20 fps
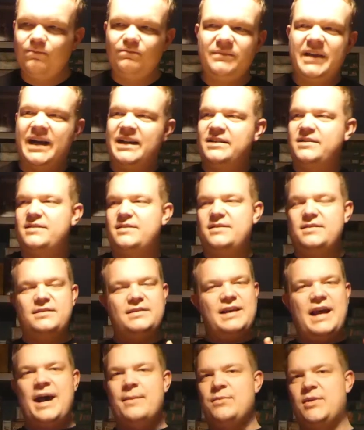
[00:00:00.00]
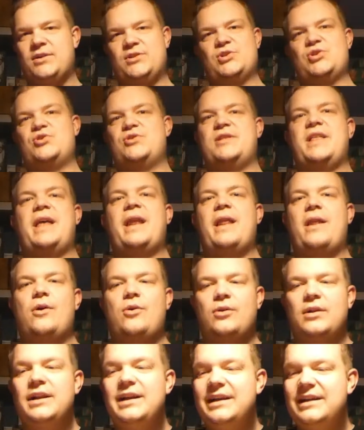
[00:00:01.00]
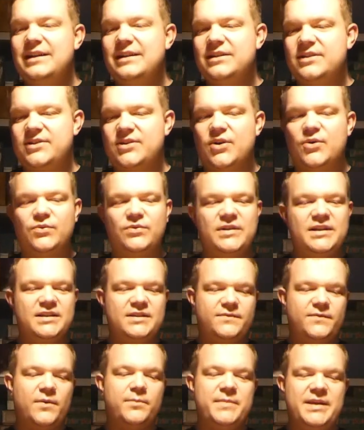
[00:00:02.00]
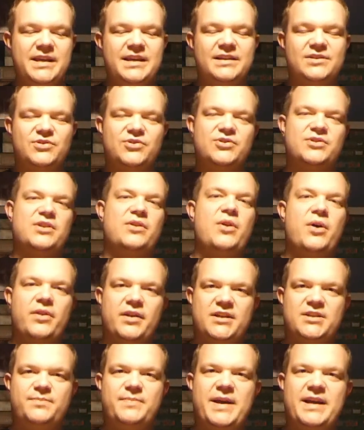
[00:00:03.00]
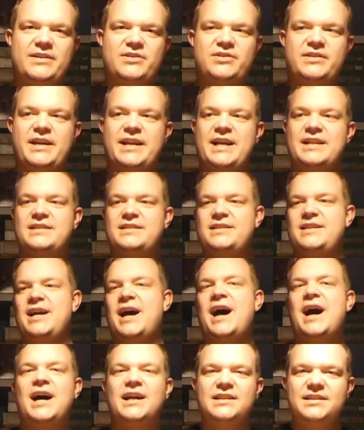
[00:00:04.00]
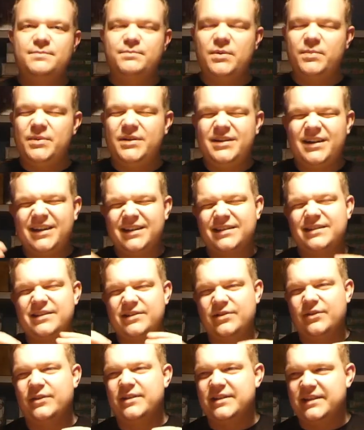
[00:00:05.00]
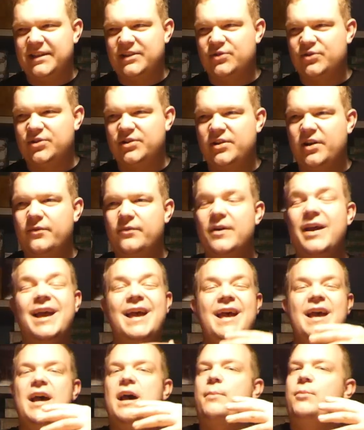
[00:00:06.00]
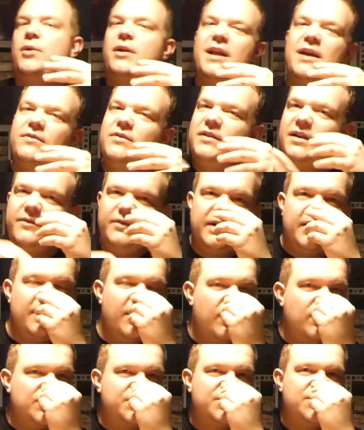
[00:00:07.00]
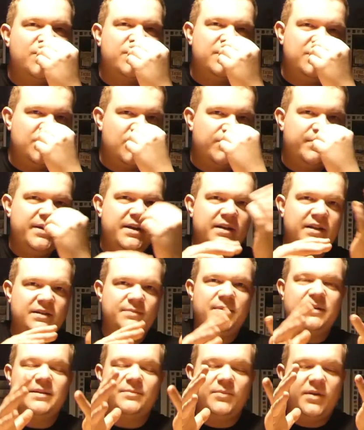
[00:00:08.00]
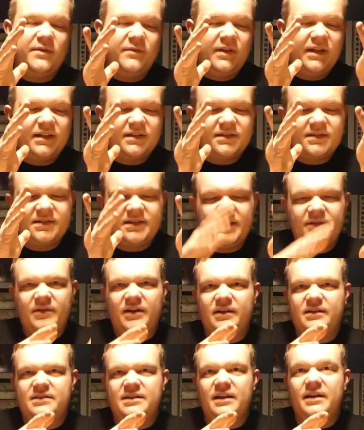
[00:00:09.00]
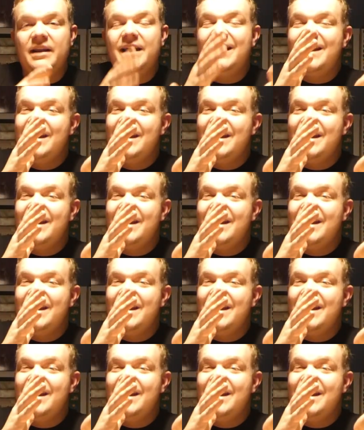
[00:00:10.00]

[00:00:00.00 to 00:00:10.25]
I'm not interested in that at all. So this for me is just another expansion that adds cards, but because there's all this extra stuff, I'm gonna have to give it a lower score than European expansion. I'm giving it a 7 out of 10.